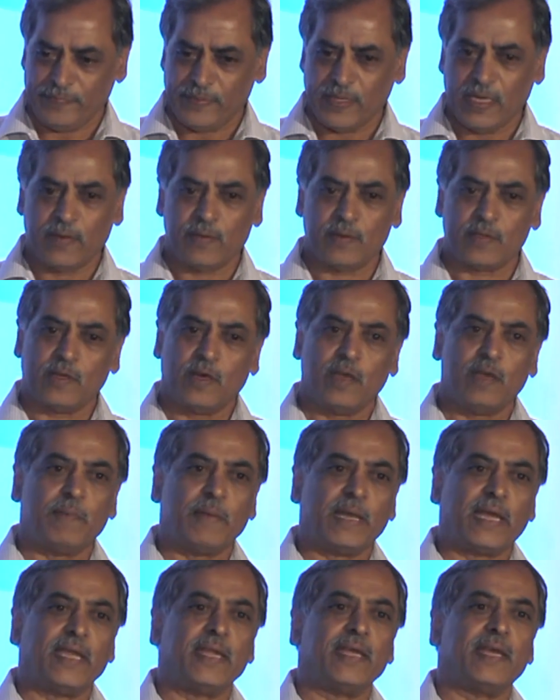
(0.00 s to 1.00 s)
It was all
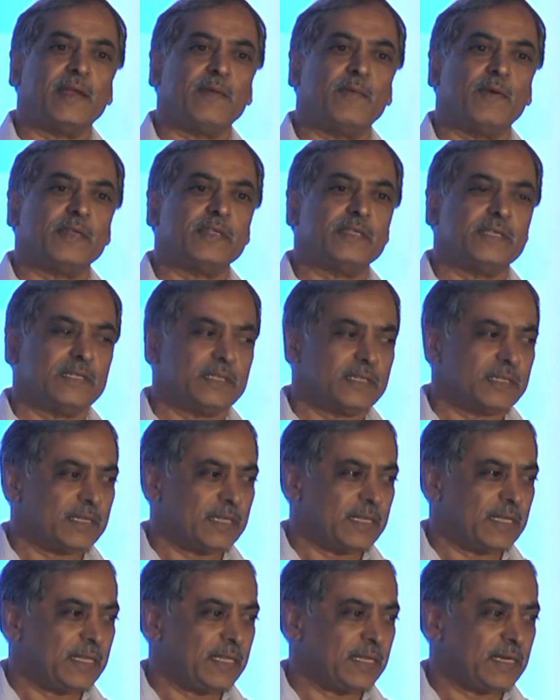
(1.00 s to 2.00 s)
mechanical watches.
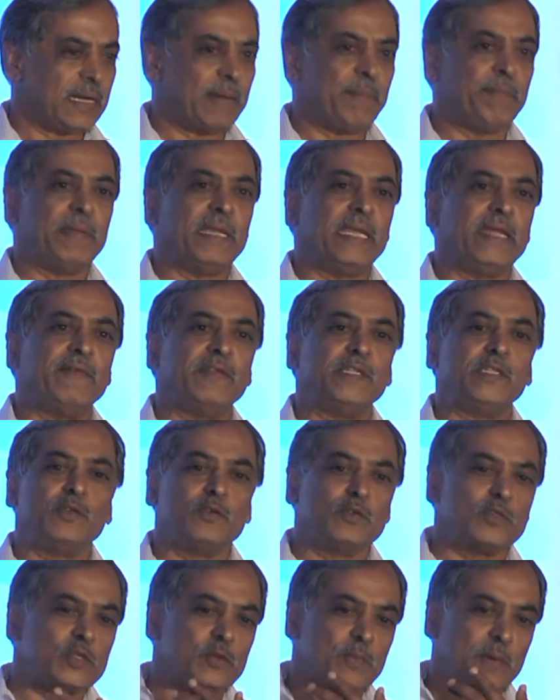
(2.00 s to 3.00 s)
The company which
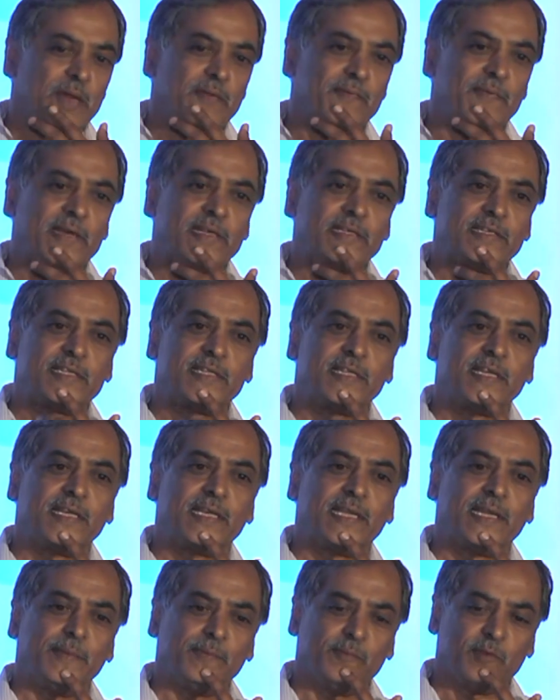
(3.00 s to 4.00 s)
used to manufacture that
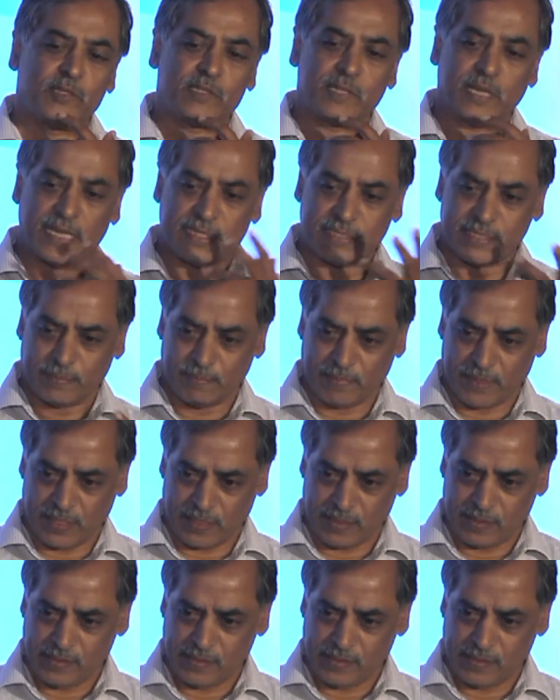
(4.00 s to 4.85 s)
time was HMT.